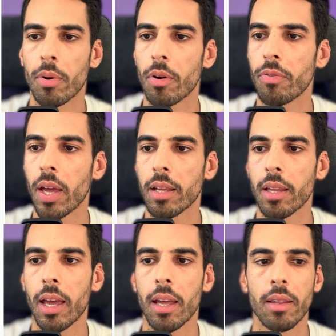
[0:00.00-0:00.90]
Perfect.
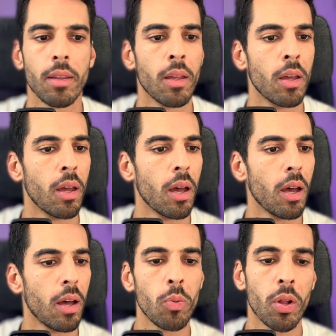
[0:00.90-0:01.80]
And
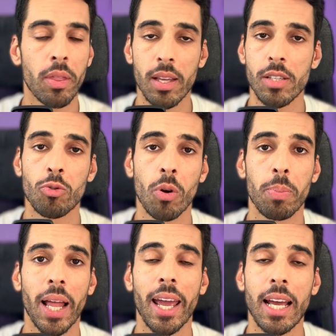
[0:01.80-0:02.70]
we want this to
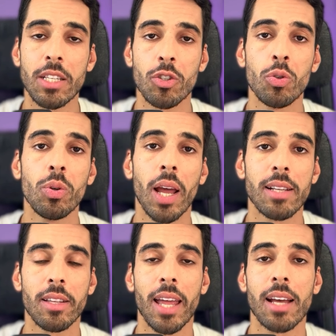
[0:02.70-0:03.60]
apply as soon
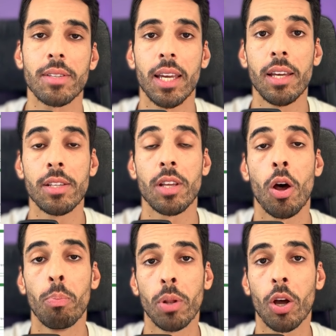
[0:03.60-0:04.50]
as the task is
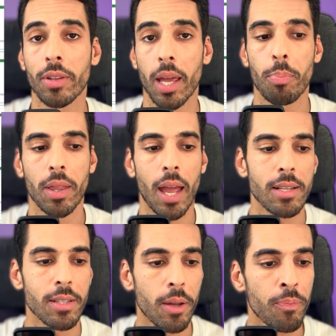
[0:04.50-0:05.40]
a blog type of
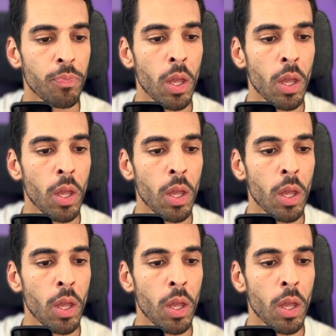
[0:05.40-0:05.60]
task.